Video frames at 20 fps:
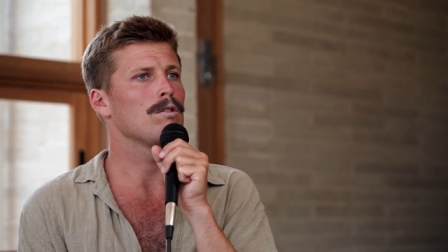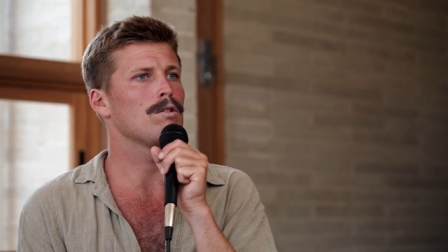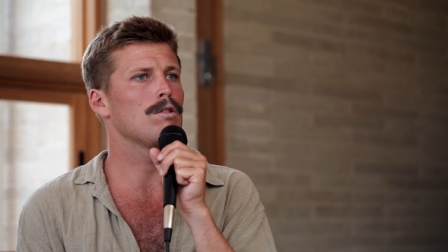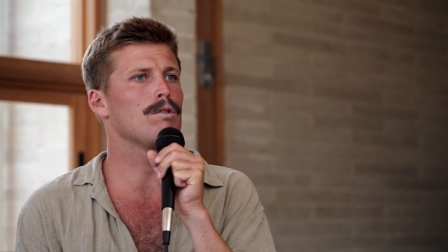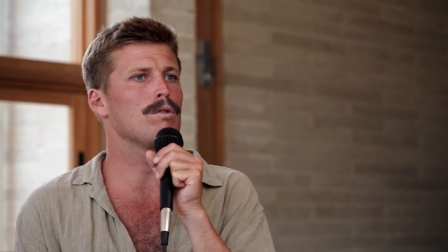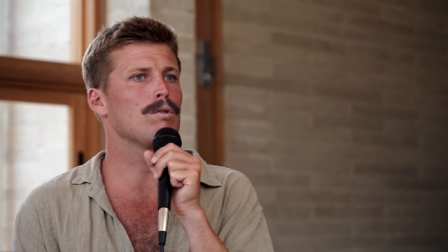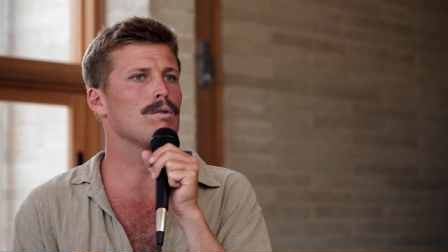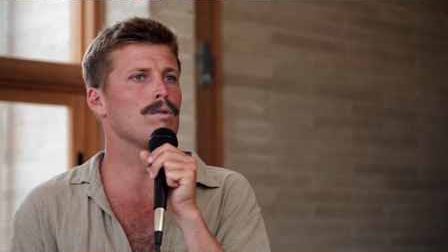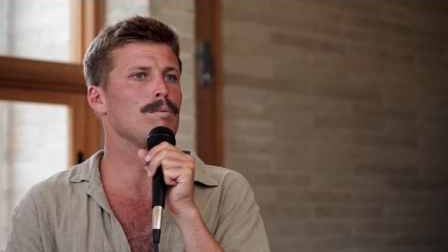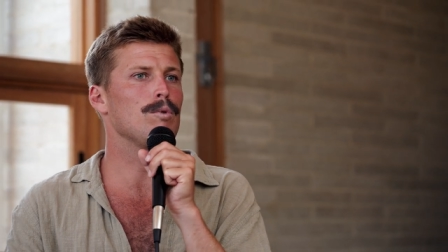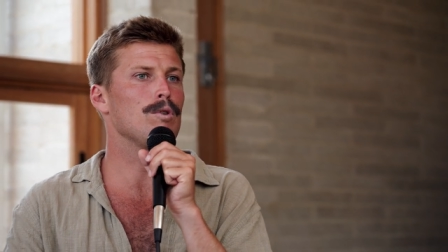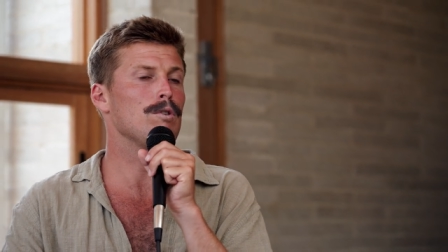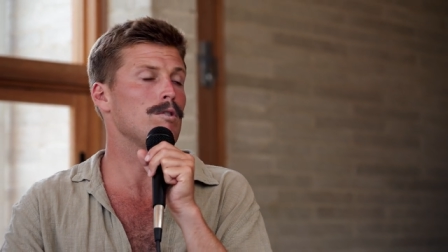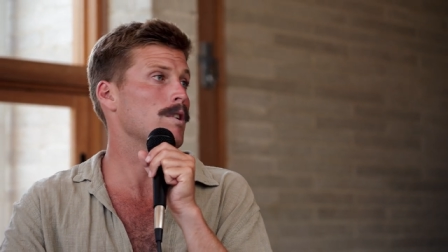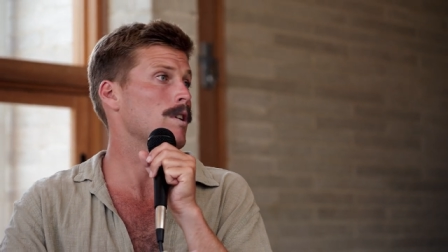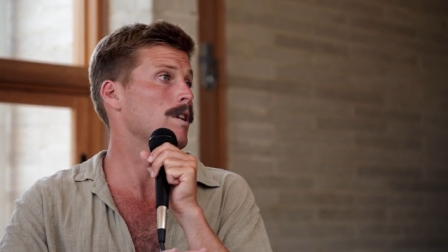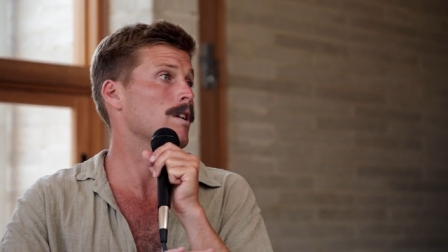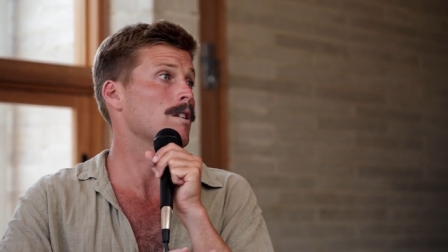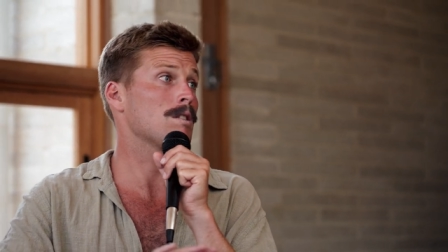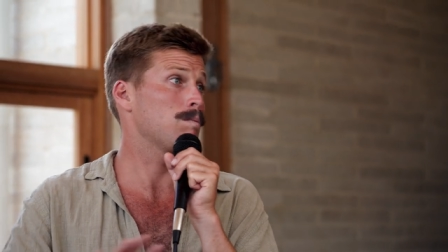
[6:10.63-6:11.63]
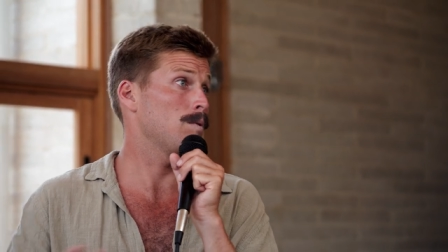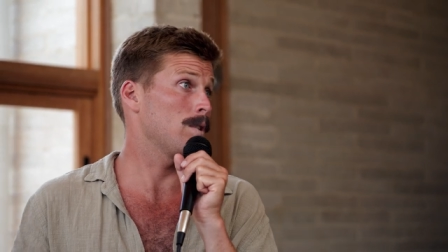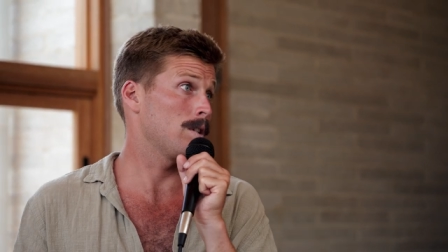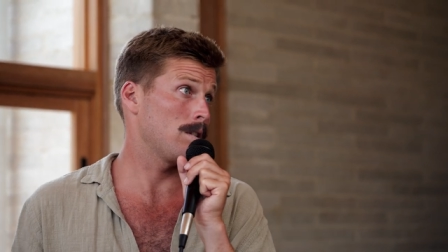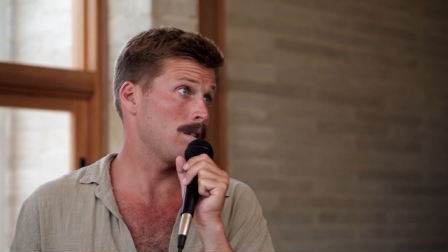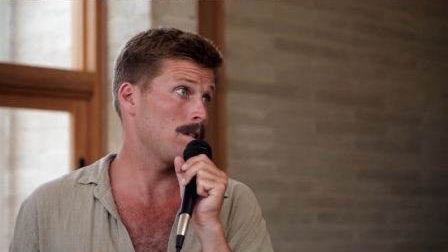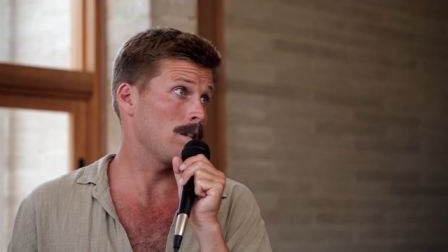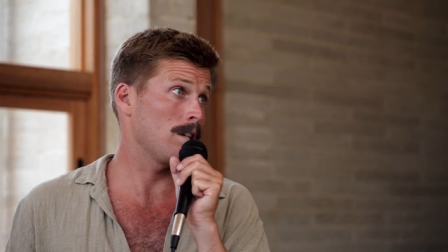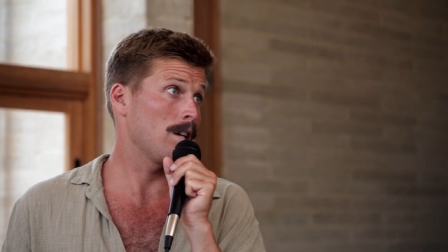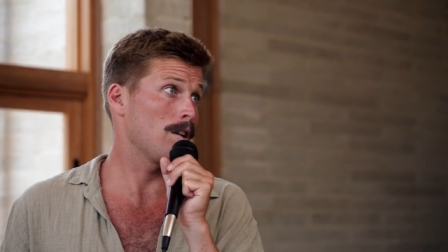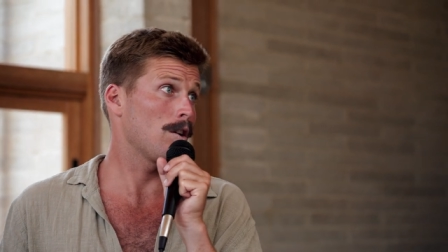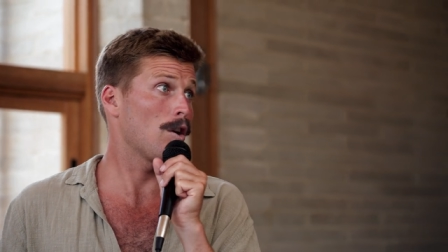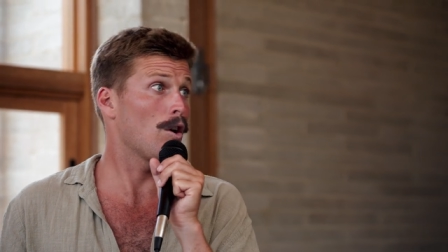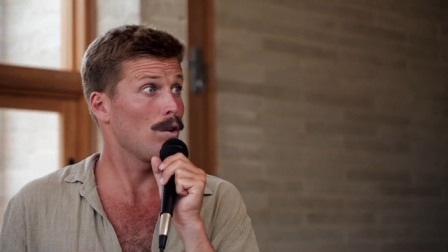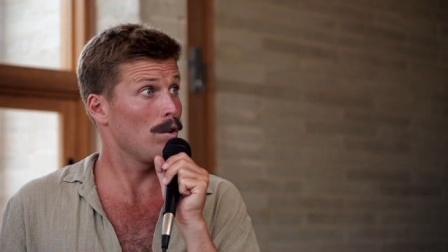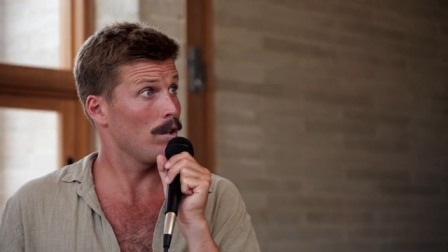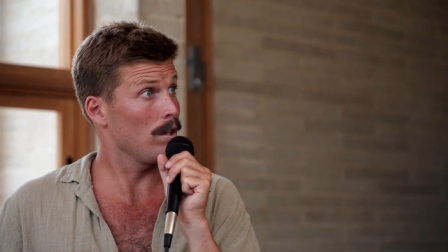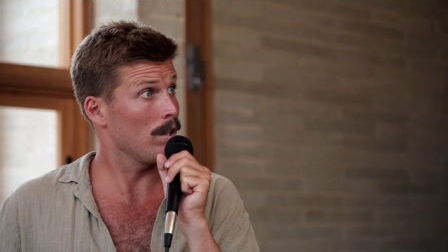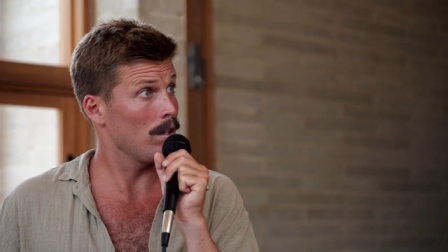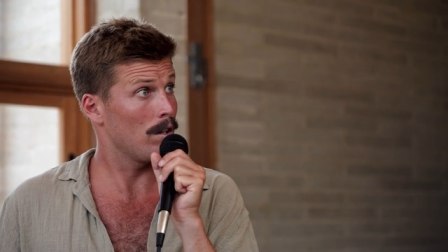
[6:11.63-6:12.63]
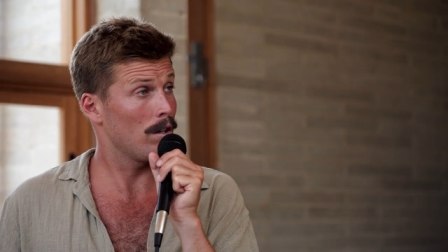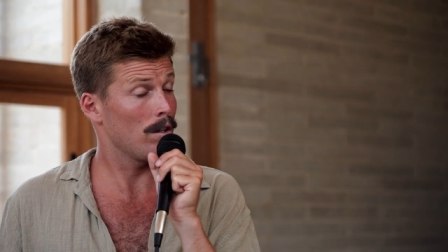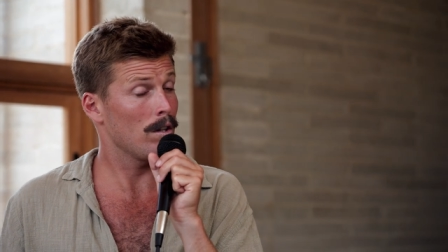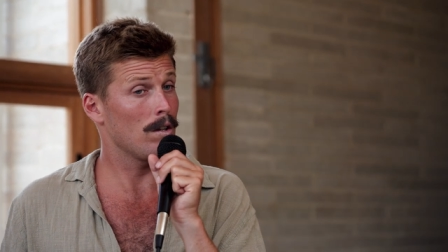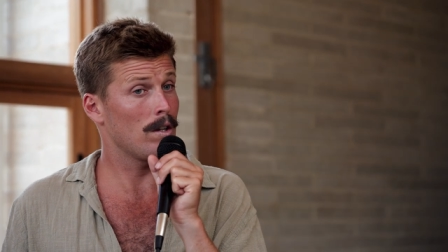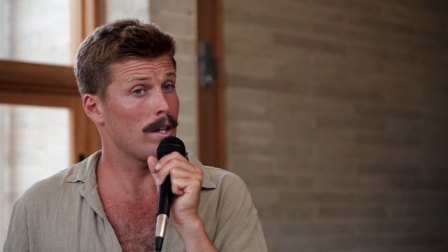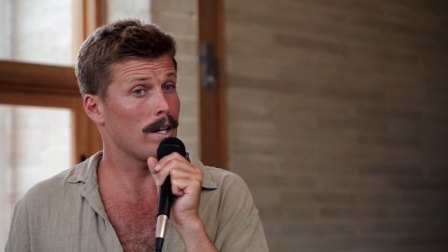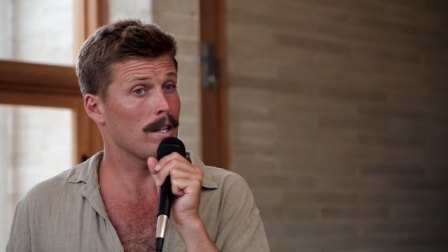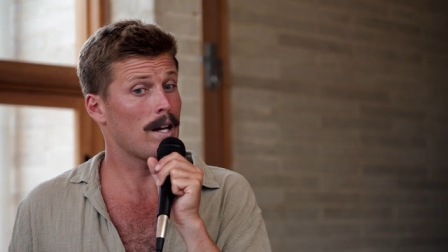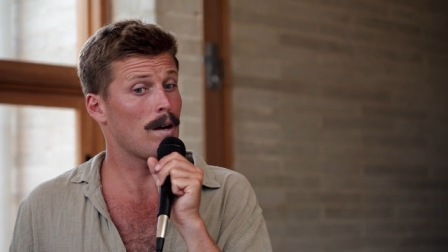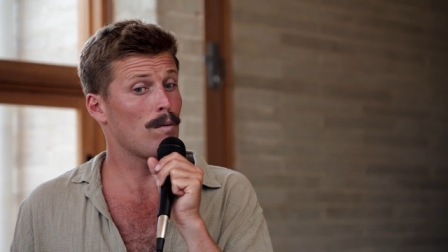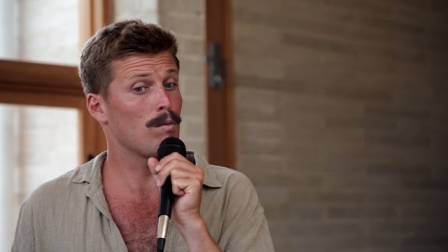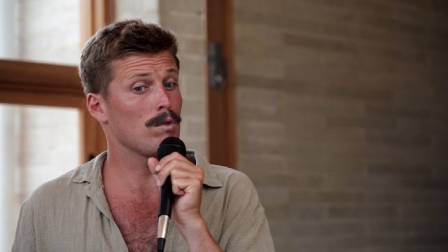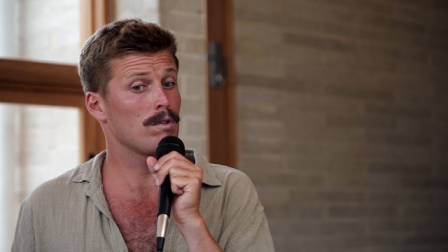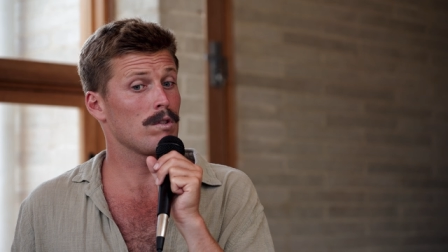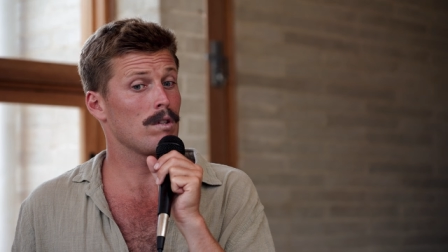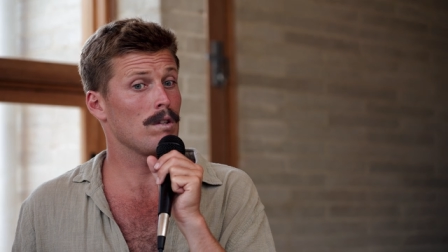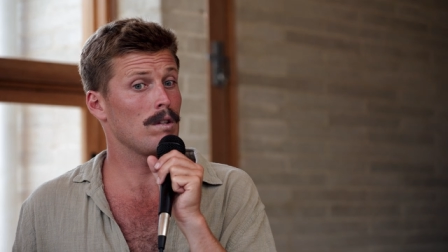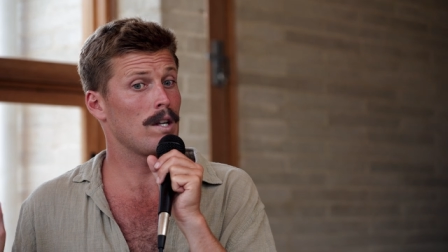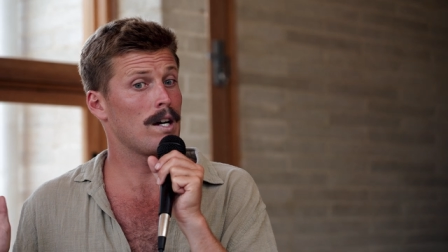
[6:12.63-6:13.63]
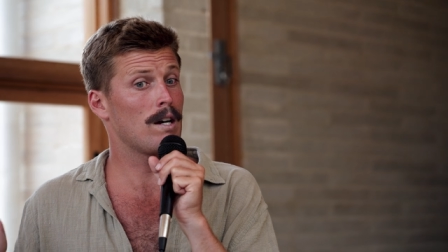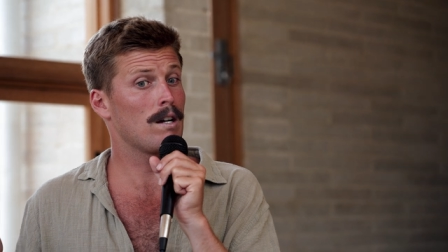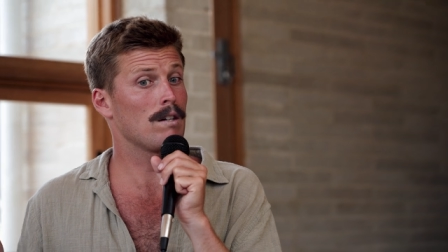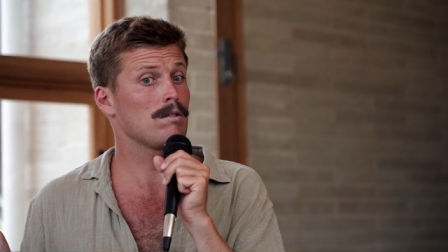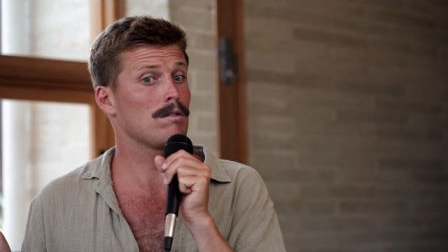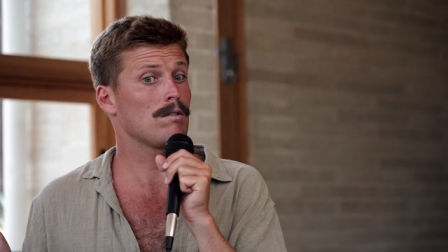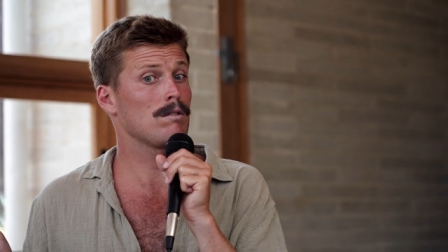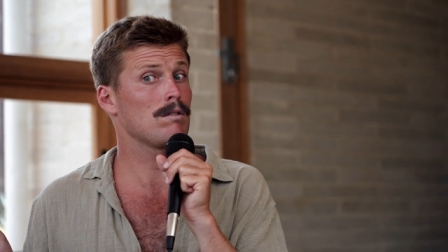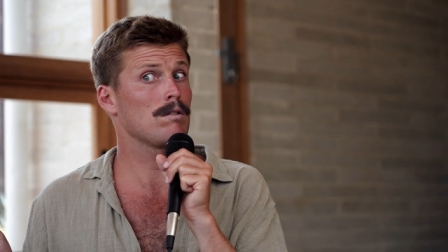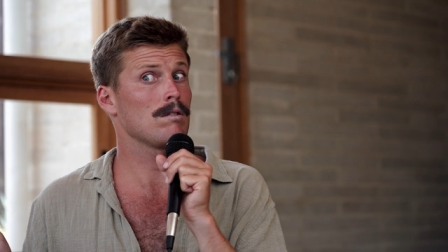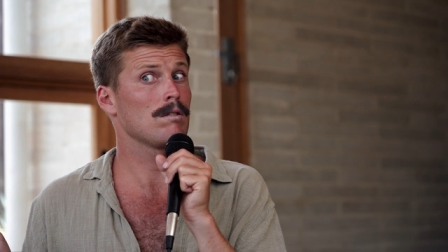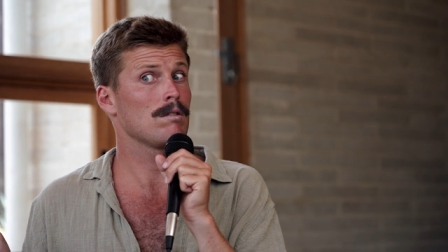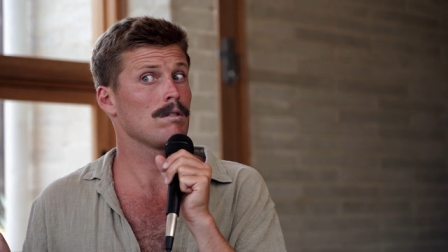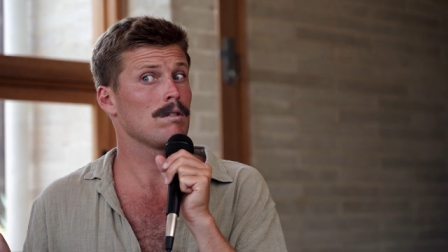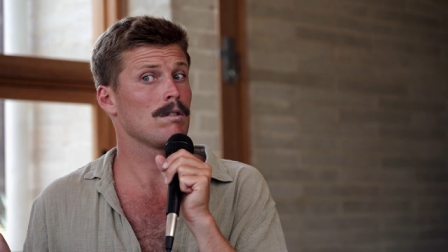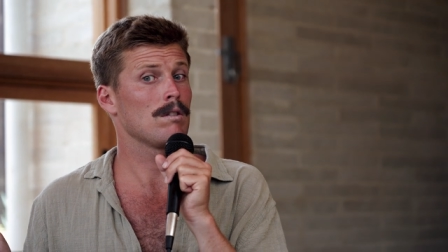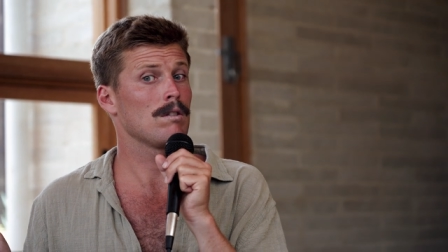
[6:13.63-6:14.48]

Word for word: to do music explicitly and only, you know, like that was the last